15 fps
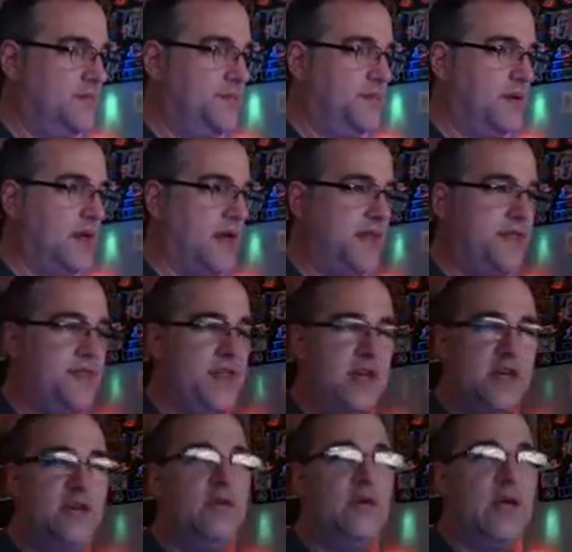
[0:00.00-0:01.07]
But I
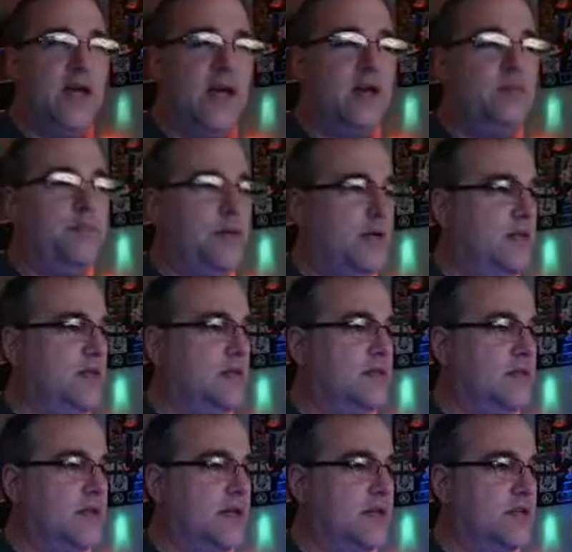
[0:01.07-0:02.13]
think you can beat the
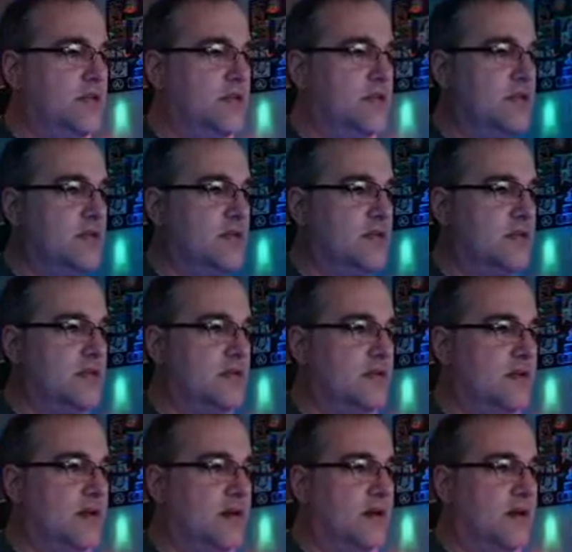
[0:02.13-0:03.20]
Sega Genesis
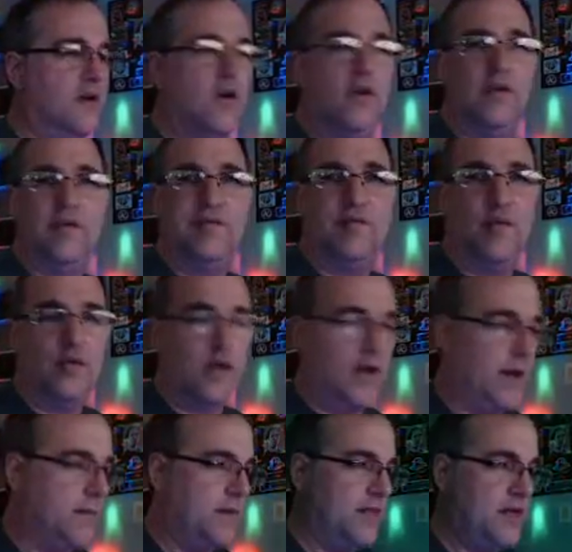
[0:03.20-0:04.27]
Gauntlet 4
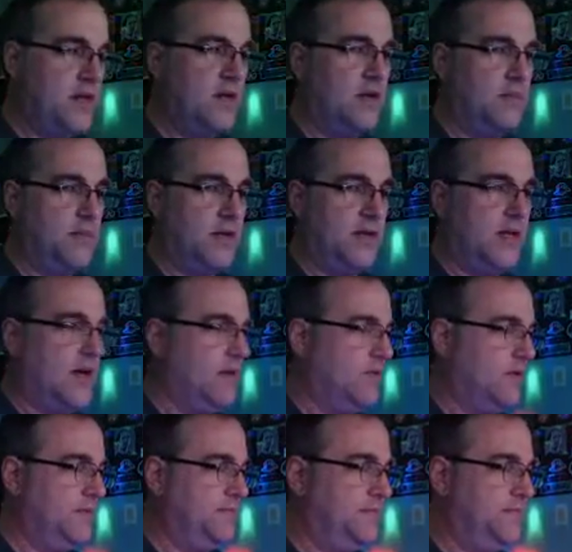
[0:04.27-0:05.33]
game. I think you can beat that one.